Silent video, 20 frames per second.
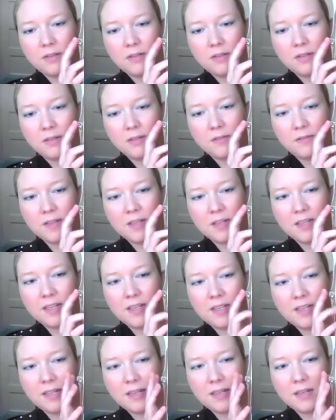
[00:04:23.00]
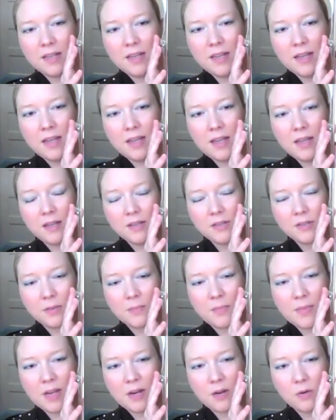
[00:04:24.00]
to fit in it, so I
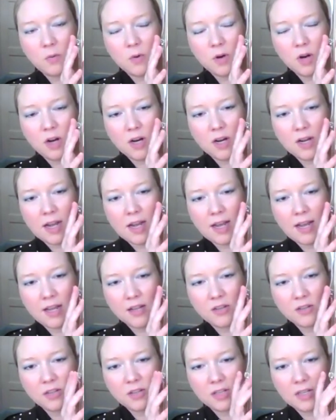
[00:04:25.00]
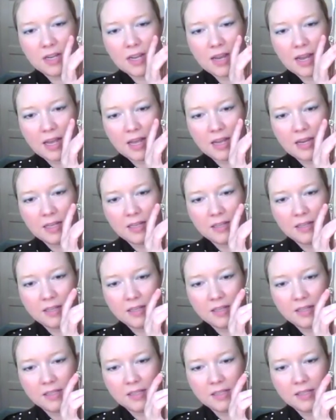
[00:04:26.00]
made it work. I actually added
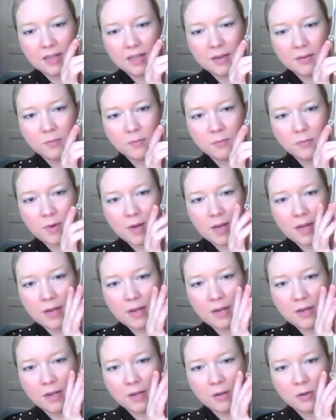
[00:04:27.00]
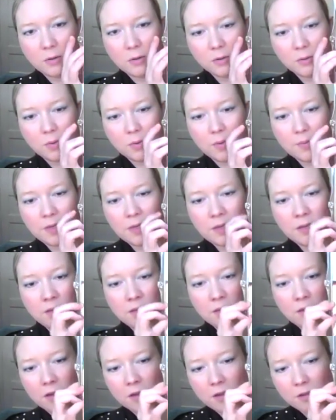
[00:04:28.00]
this red and gold ribbon
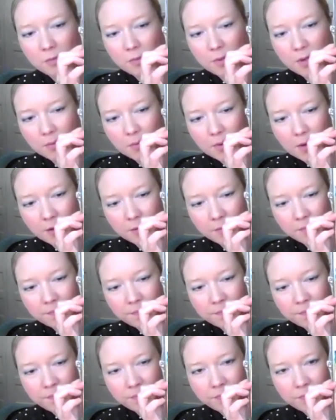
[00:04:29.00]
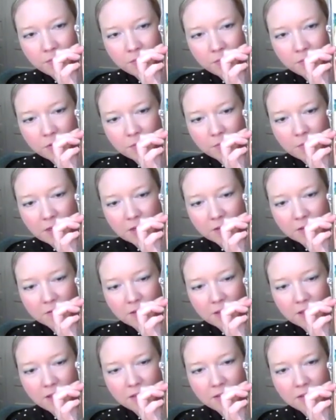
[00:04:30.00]
all the way around to make it
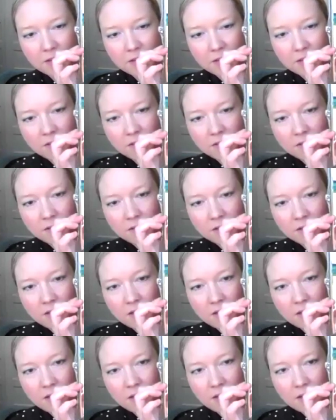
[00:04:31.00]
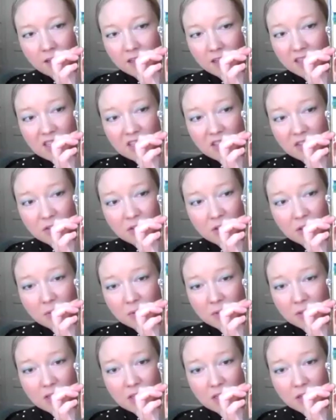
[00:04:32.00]
fit. And I think it turned out
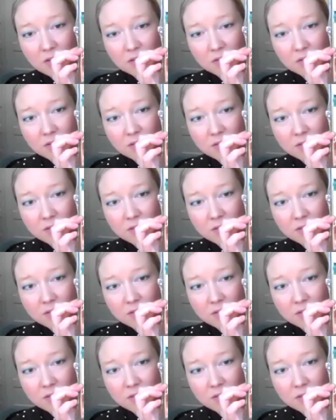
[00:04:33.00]
really cute.